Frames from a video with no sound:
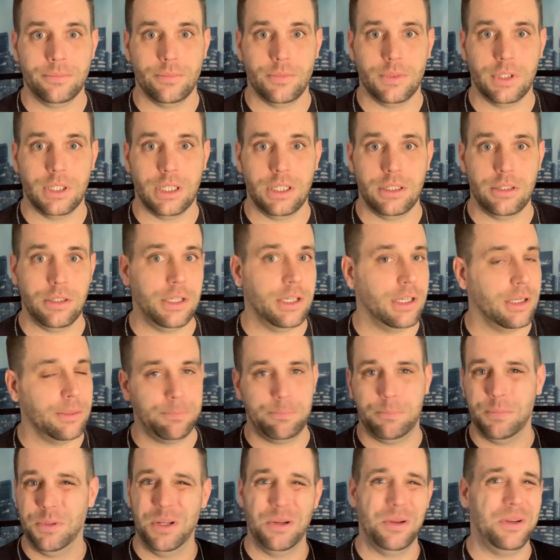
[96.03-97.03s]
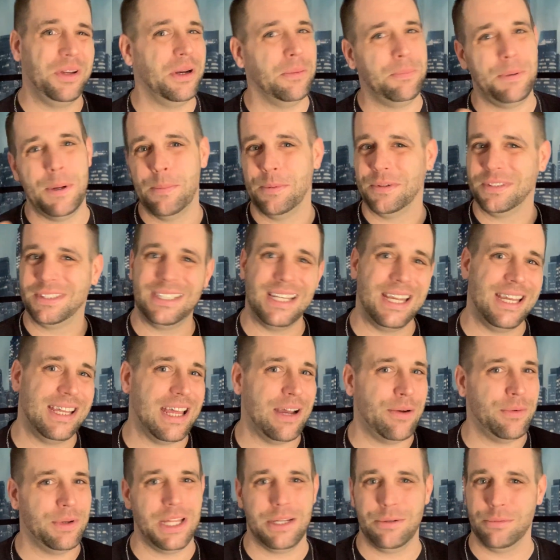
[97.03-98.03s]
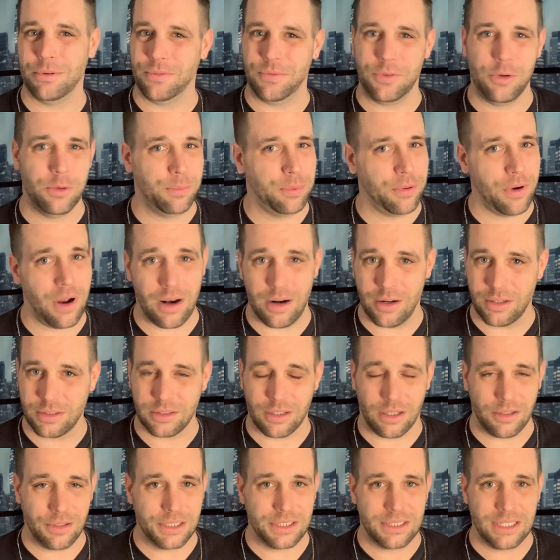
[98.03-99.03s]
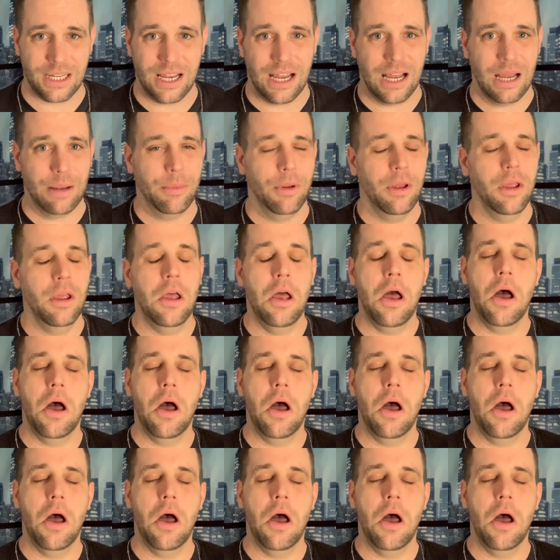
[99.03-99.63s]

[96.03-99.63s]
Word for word: Yeah, you hear you hear people say that when they review products all the time.